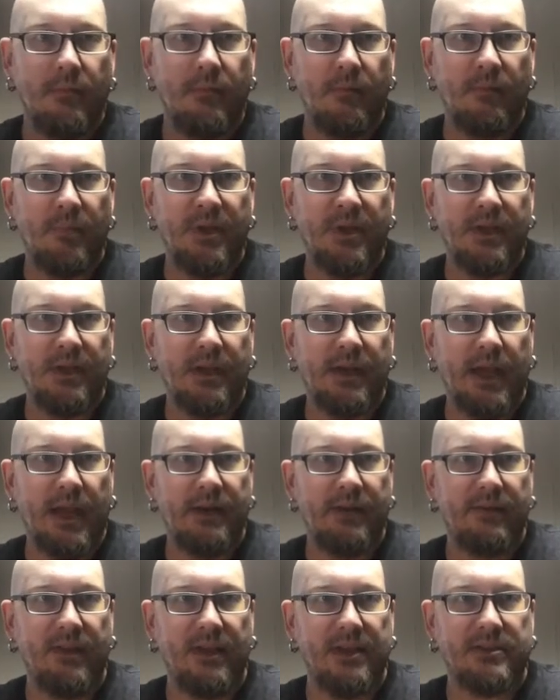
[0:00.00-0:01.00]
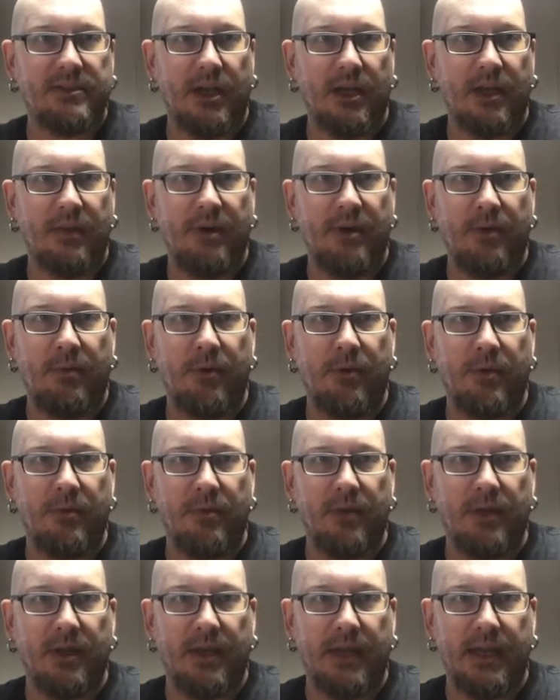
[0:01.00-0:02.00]
But kind of let's talk about what we're
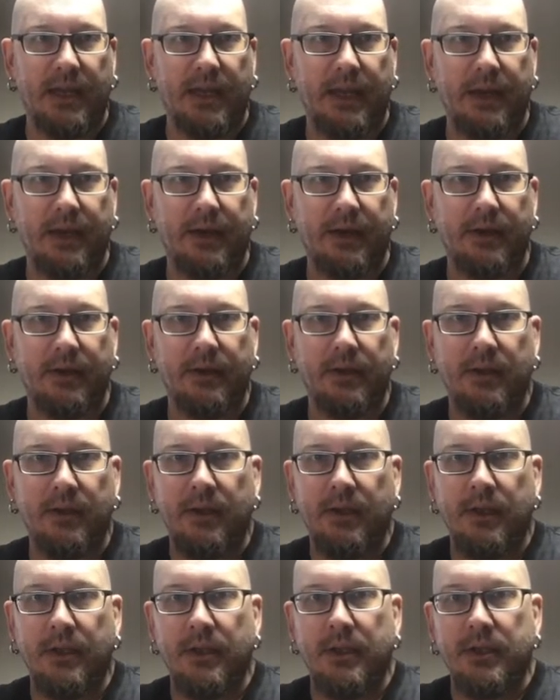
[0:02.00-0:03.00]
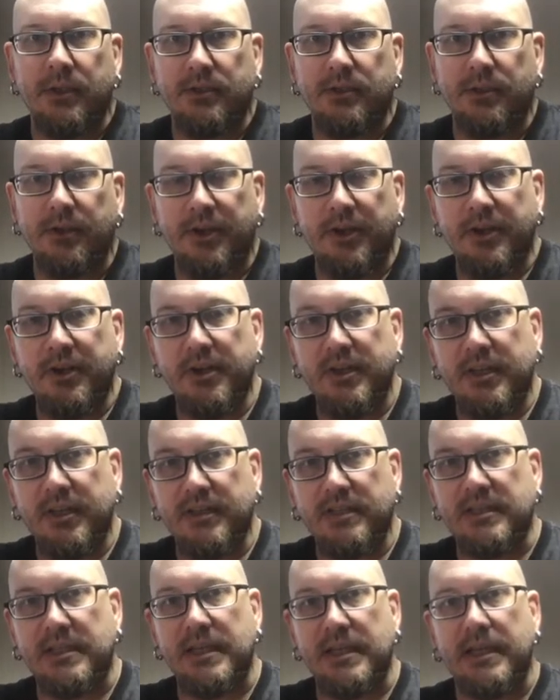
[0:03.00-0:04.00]
looking at here. So here you
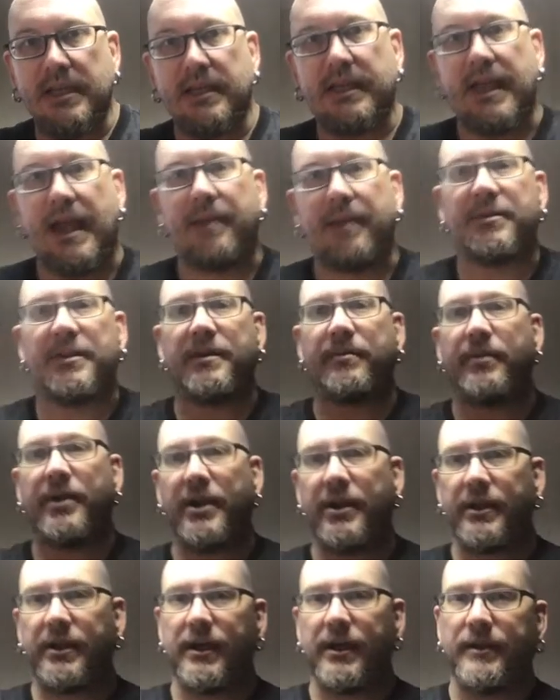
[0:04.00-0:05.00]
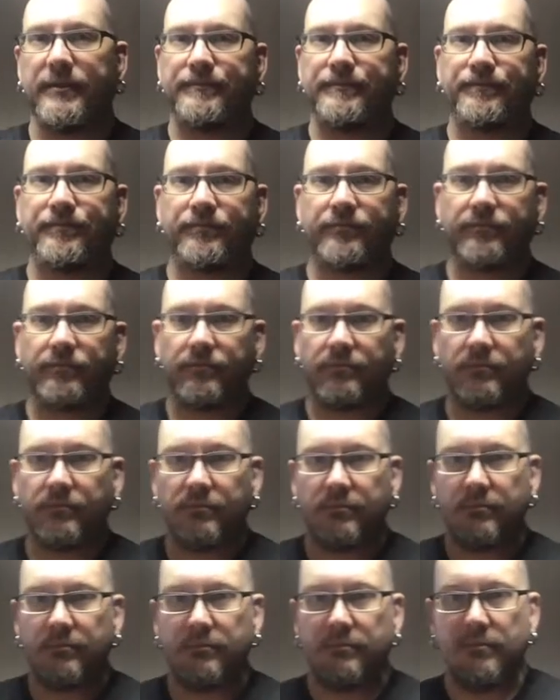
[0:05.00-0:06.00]
can see Captain America.
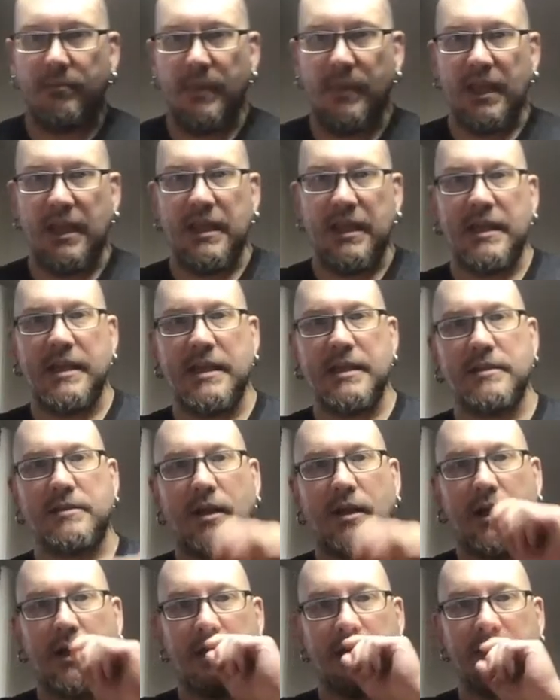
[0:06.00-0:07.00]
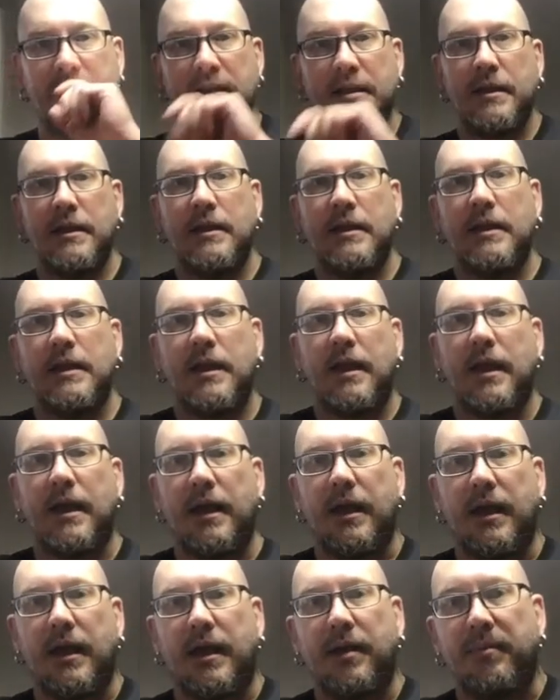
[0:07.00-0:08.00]
He's on
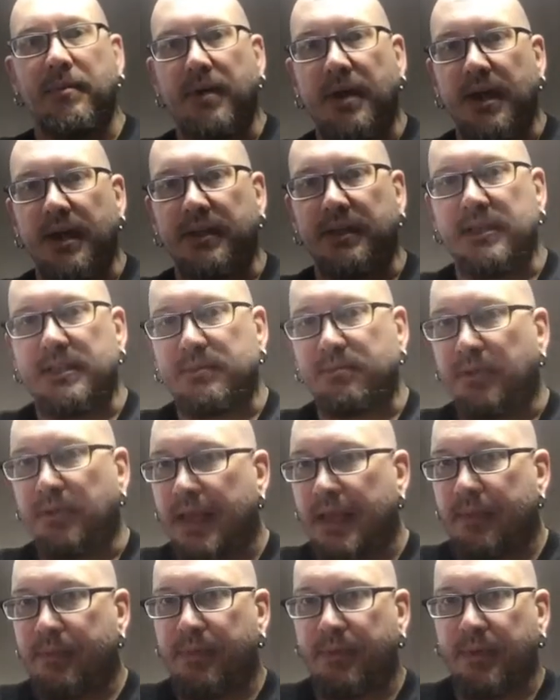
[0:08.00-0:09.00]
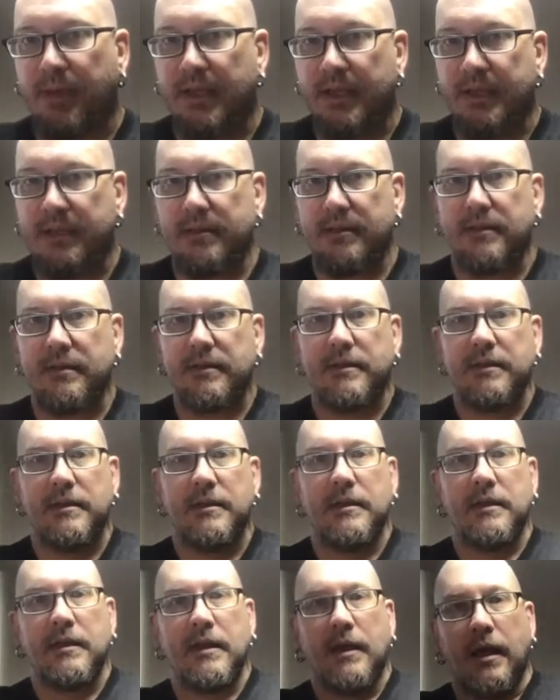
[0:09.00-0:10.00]
a display plinth.
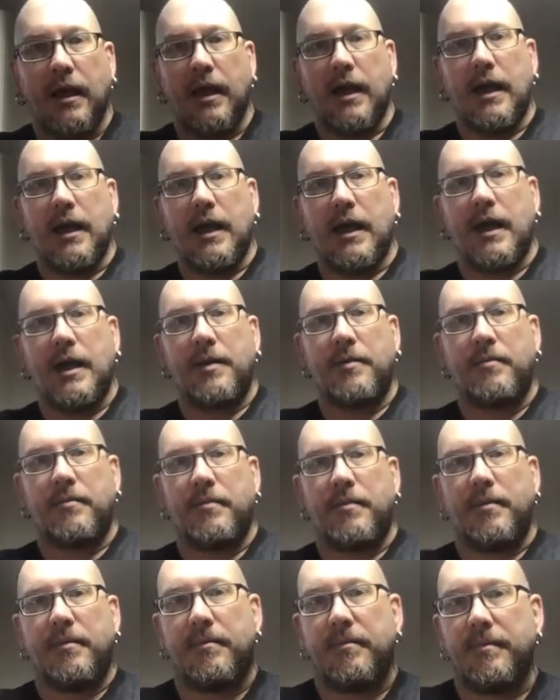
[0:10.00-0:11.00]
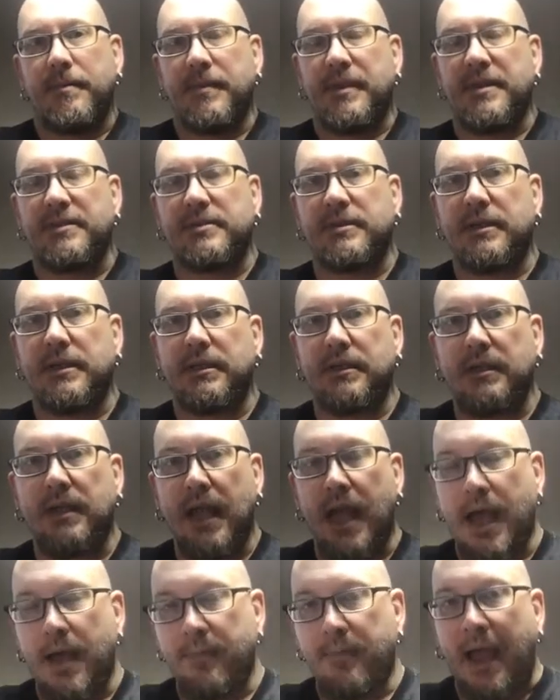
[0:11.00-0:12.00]
I
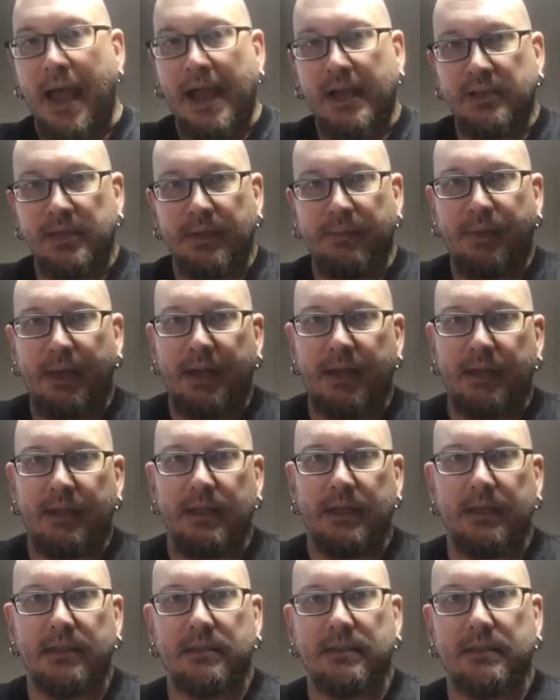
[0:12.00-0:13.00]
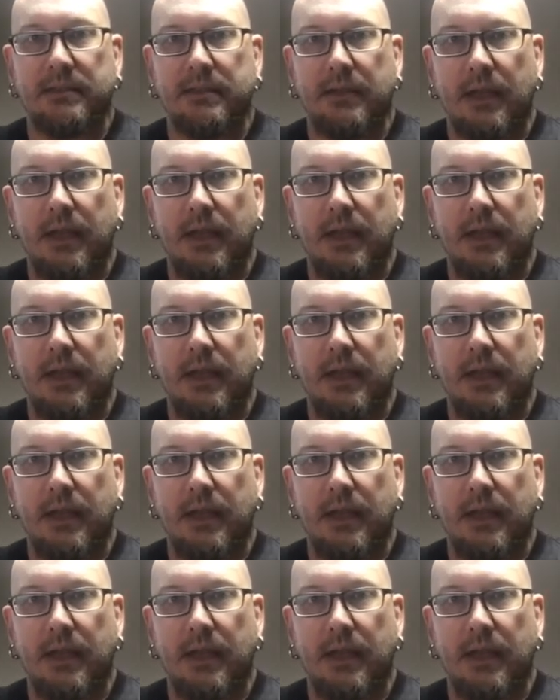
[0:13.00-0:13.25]
actually painted this.